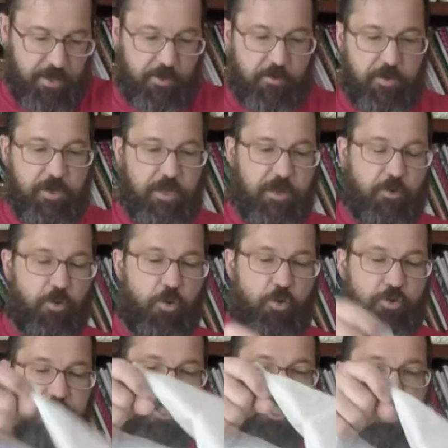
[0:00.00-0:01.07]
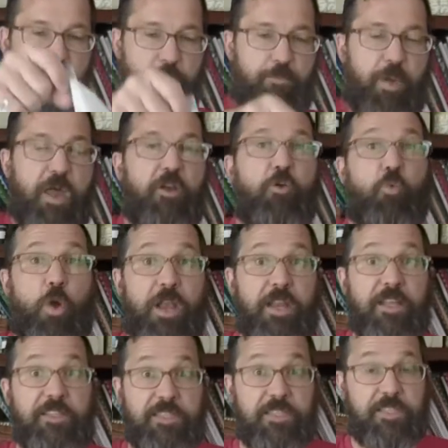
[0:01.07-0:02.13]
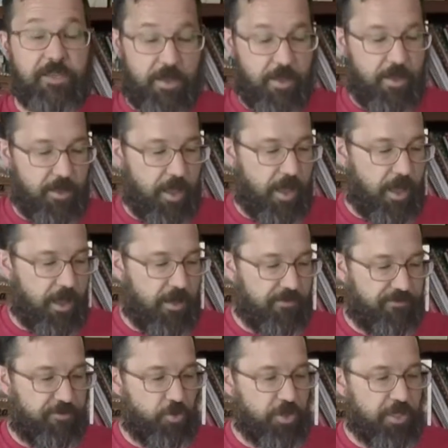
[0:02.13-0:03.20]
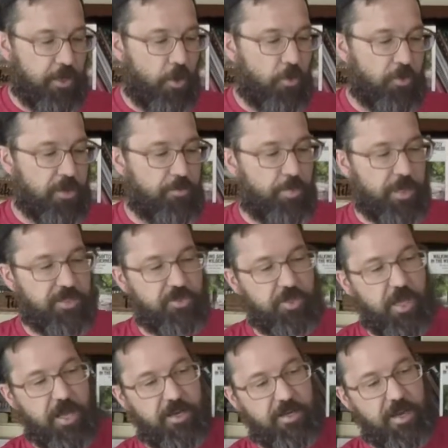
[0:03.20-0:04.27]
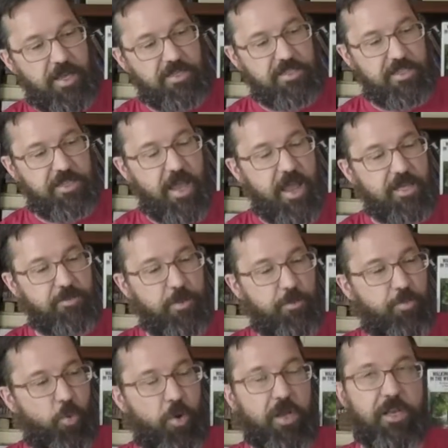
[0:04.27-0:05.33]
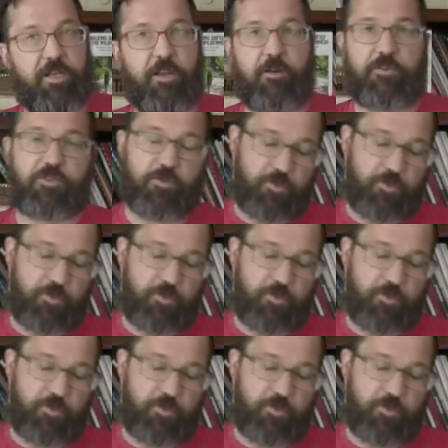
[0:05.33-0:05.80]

you know it'll hold its shape better when it's uh, fully loaded, but you got a nice attachment point in there.